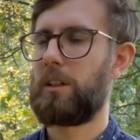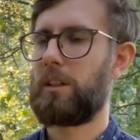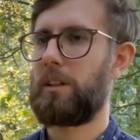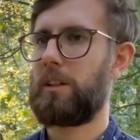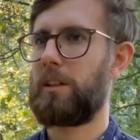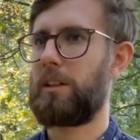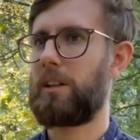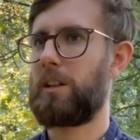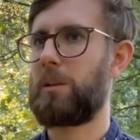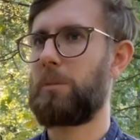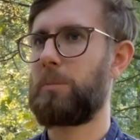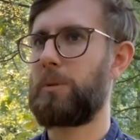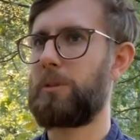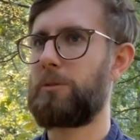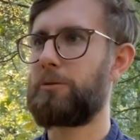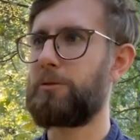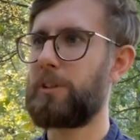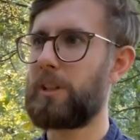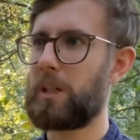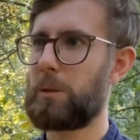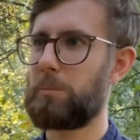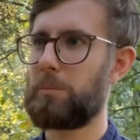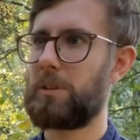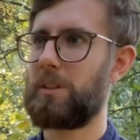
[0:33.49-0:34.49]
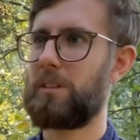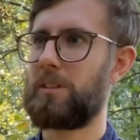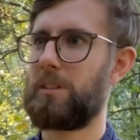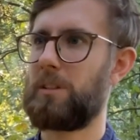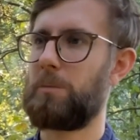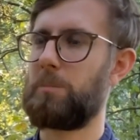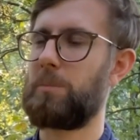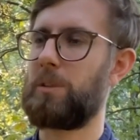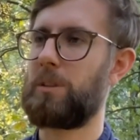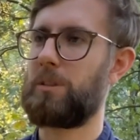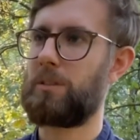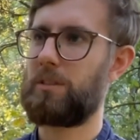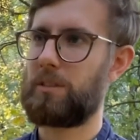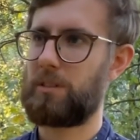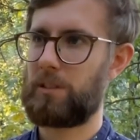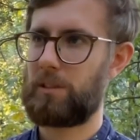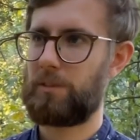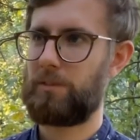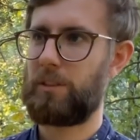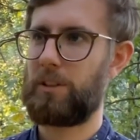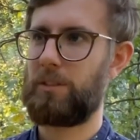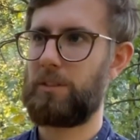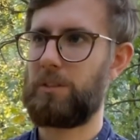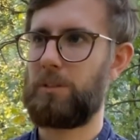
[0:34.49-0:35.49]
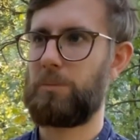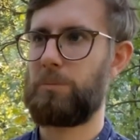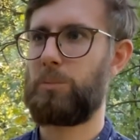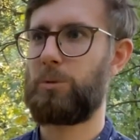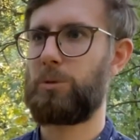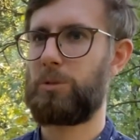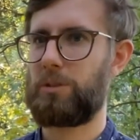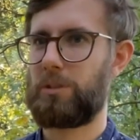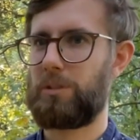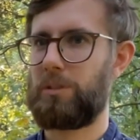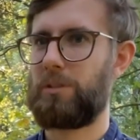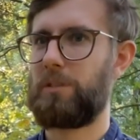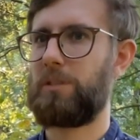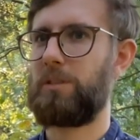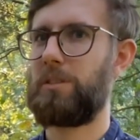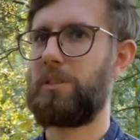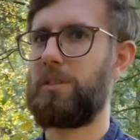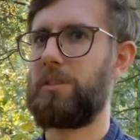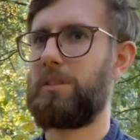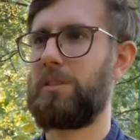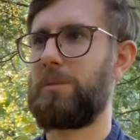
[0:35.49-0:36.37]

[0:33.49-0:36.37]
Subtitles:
a little bit fragmented, but still very important